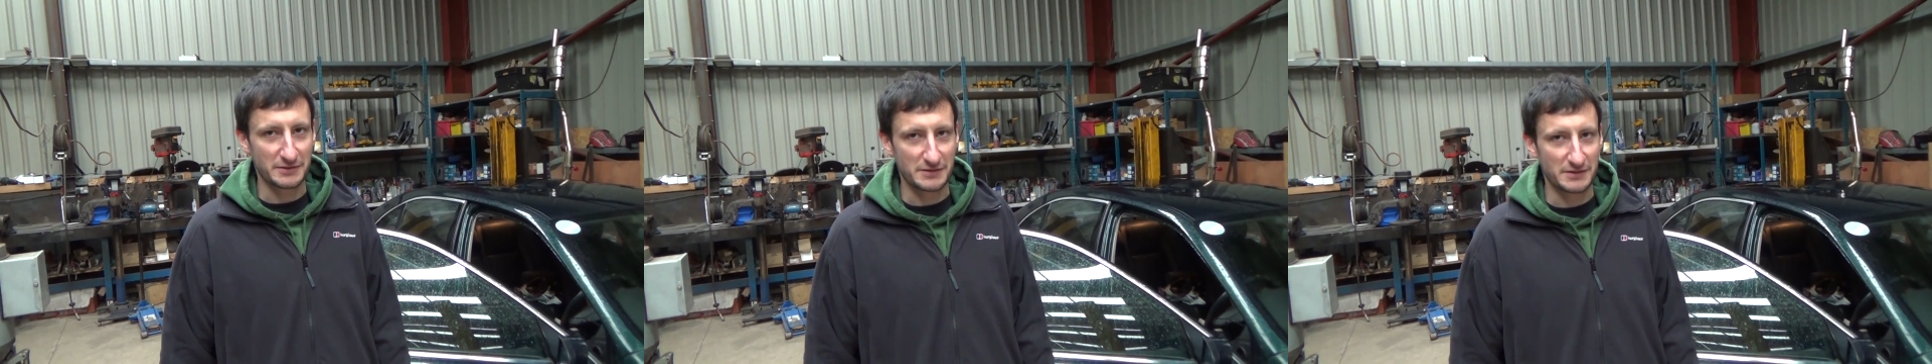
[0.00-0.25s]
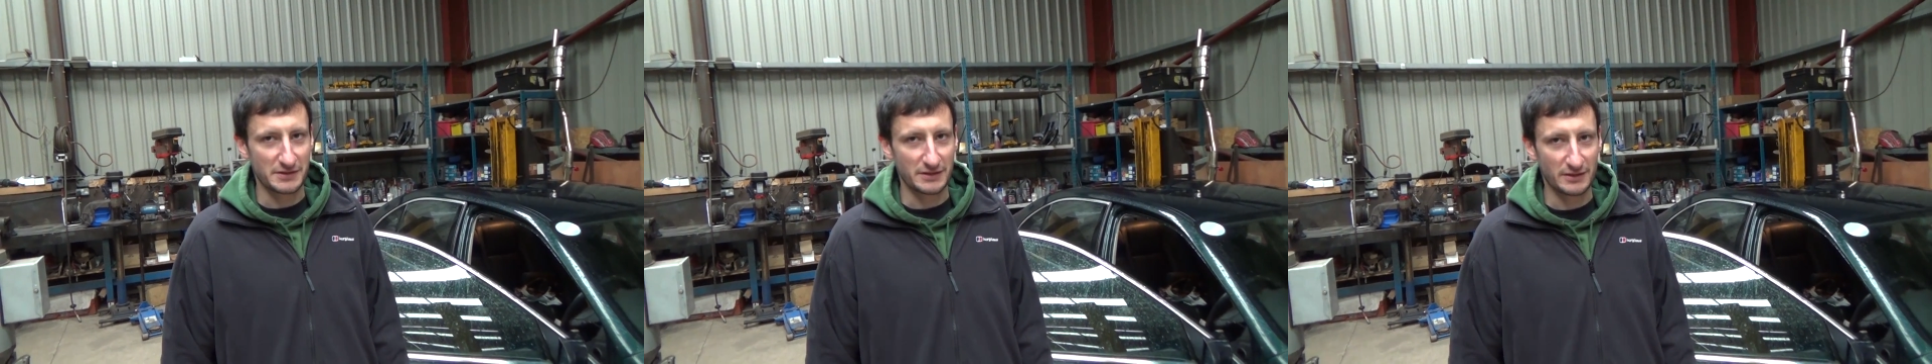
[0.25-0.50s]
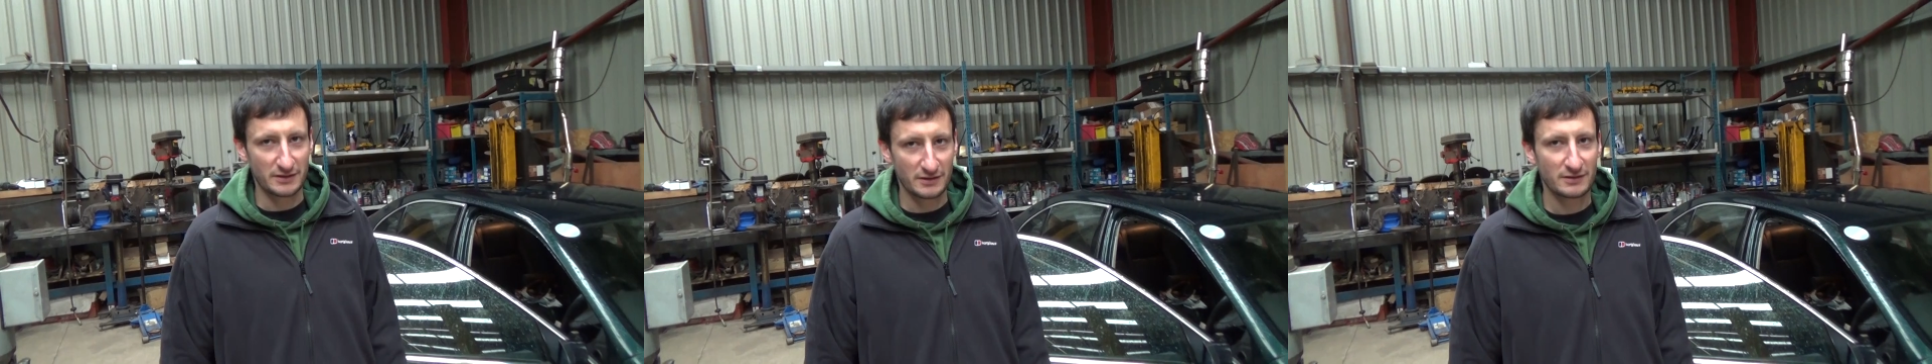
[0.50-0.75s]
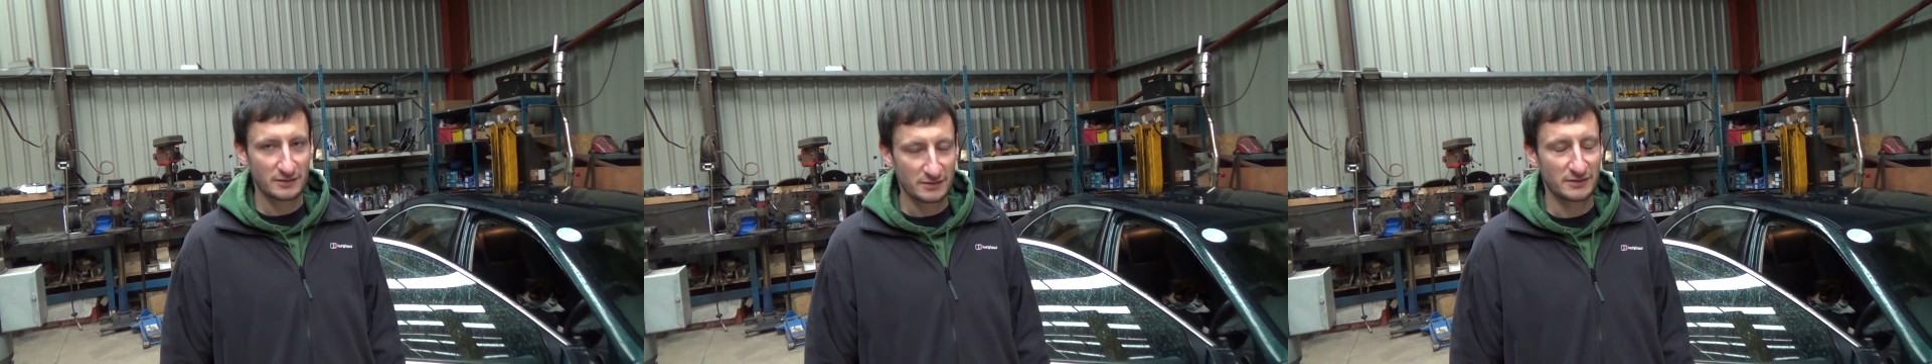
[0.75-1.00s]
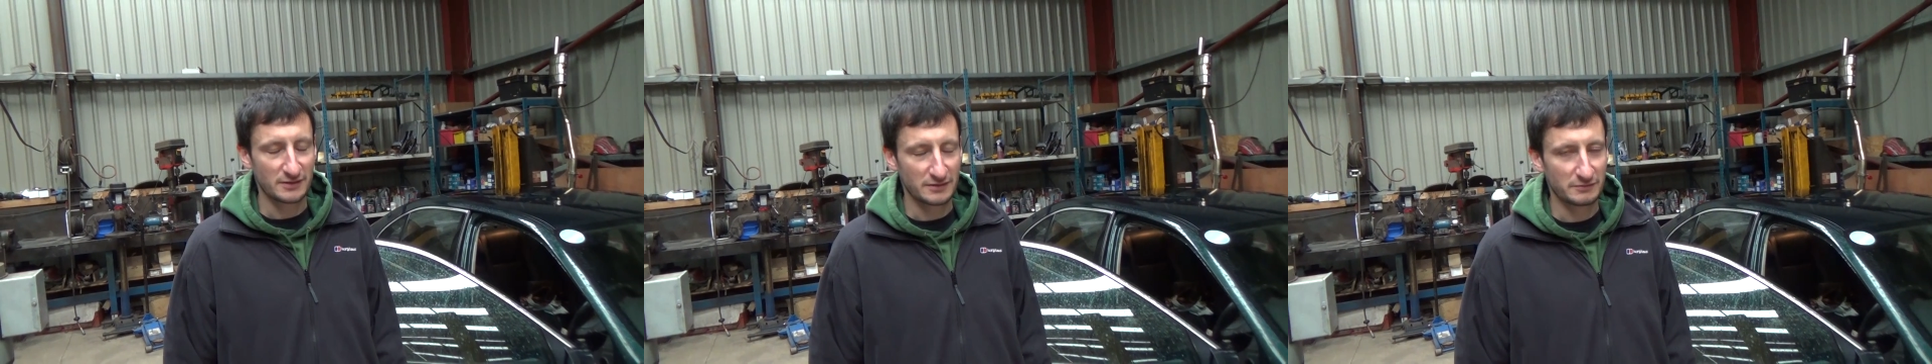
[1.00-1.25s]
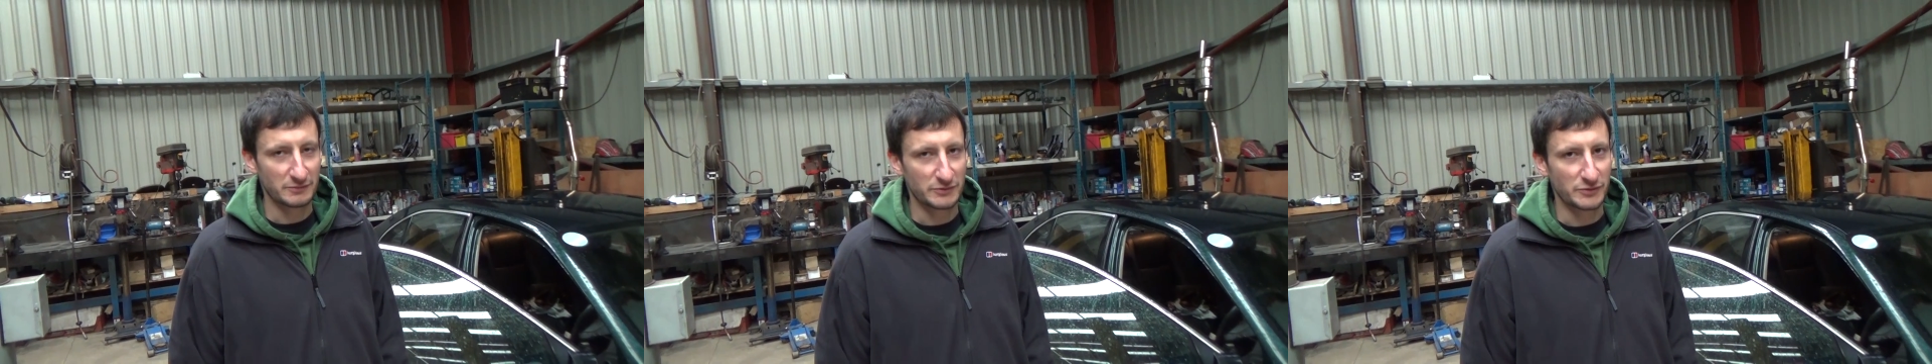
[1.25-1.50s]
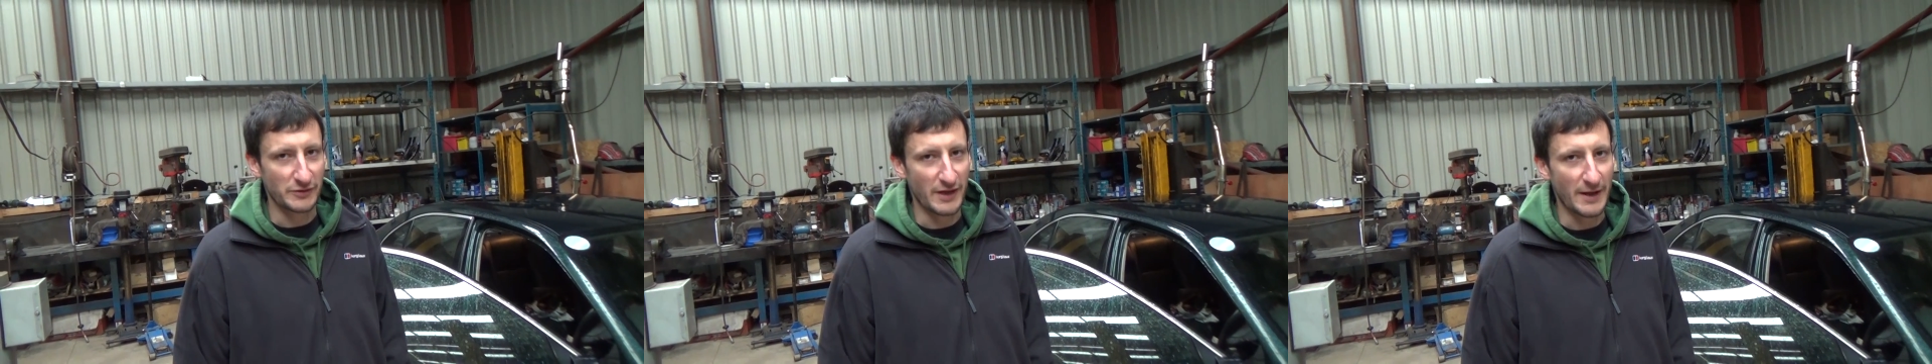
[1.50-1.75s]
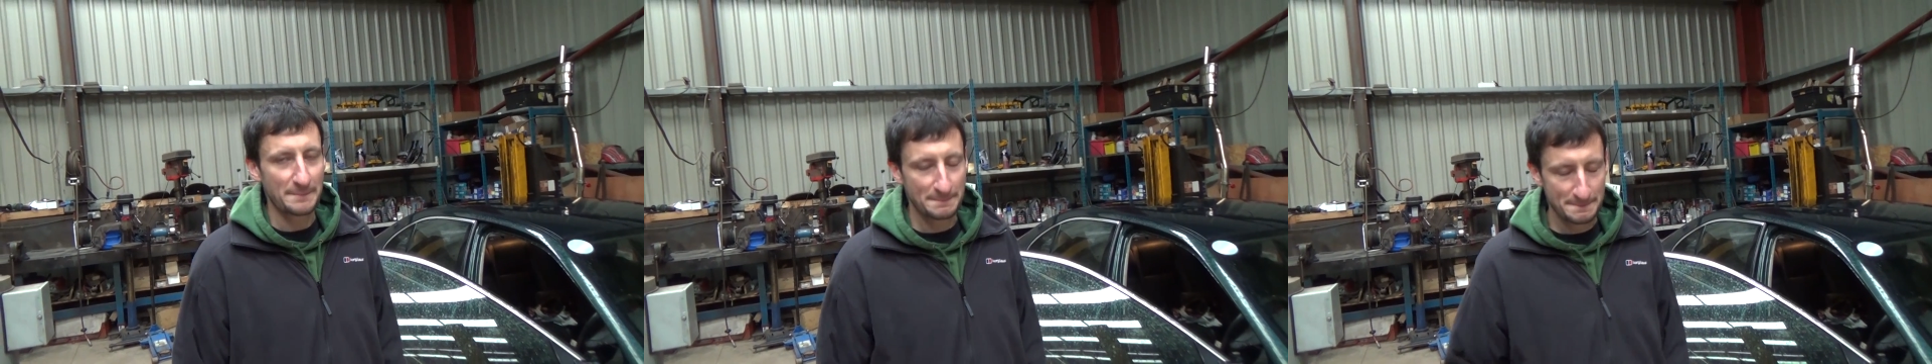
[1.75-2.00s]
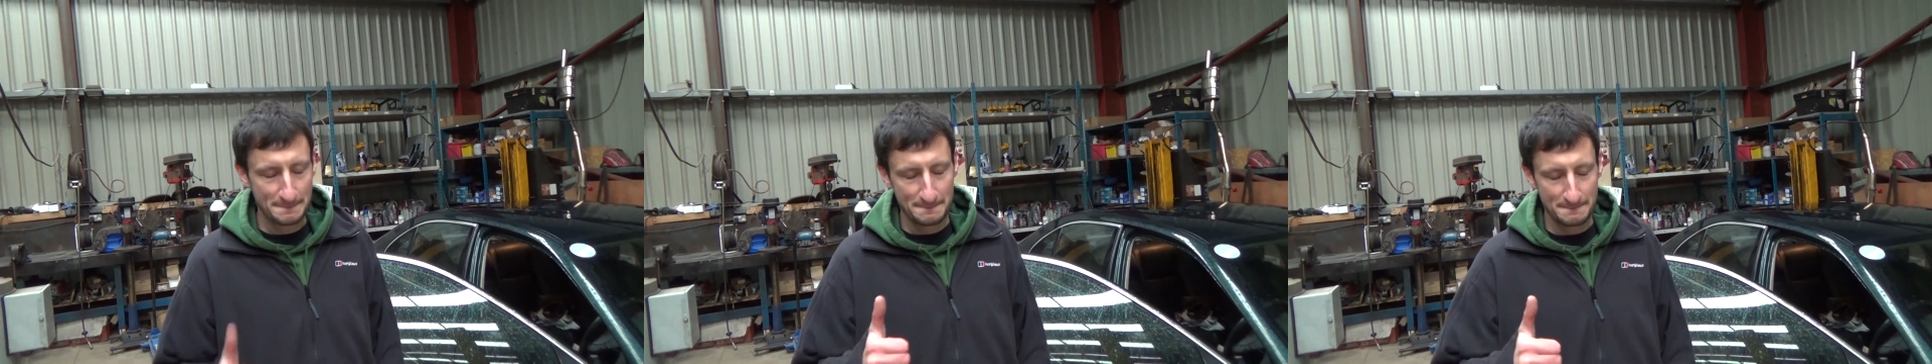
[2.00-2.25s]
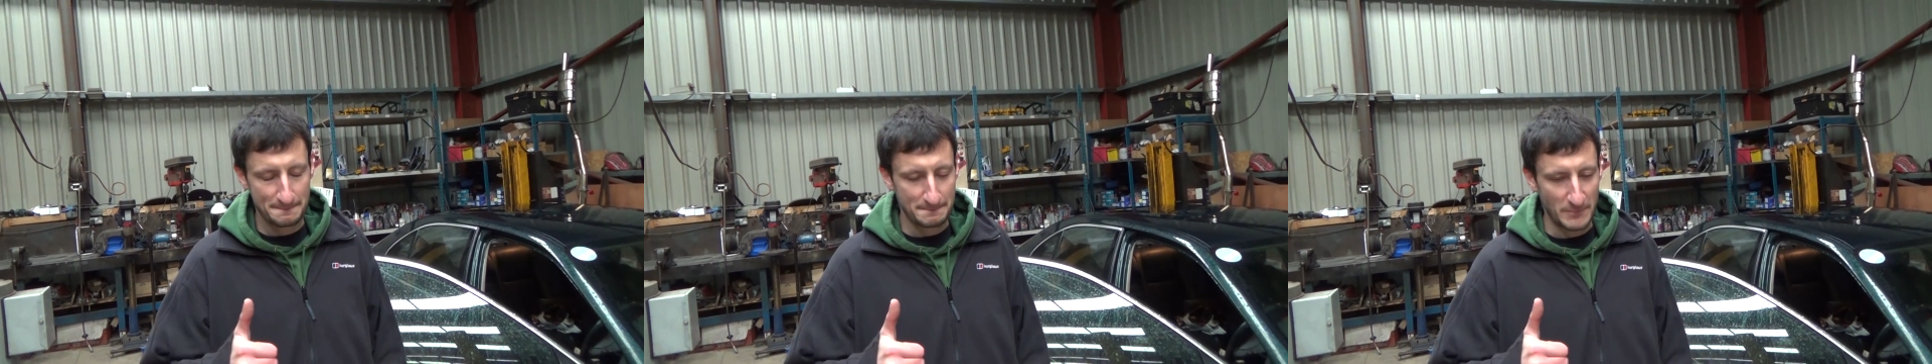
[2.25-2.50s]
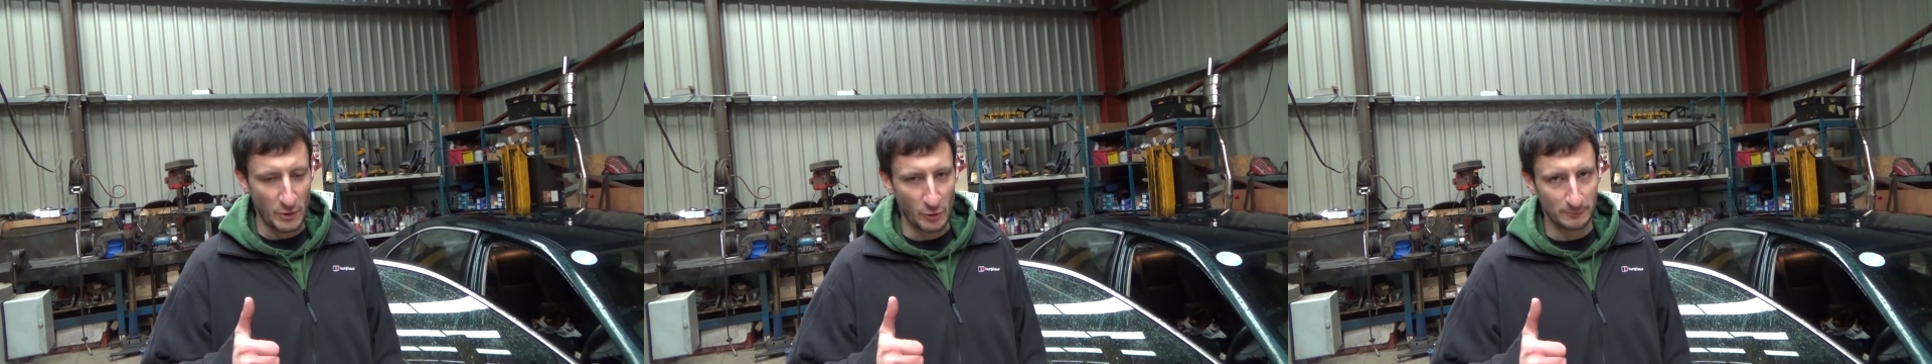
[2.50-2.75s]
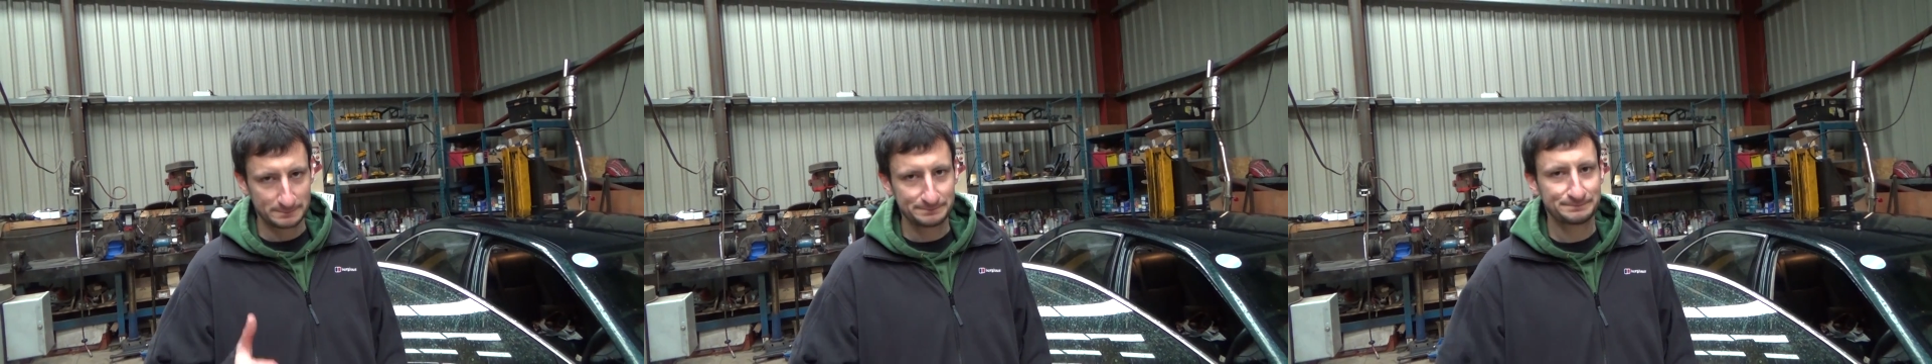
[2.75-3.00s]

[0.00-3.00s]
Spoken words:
Right, let's get up and see what the brake pipes are like. Do it!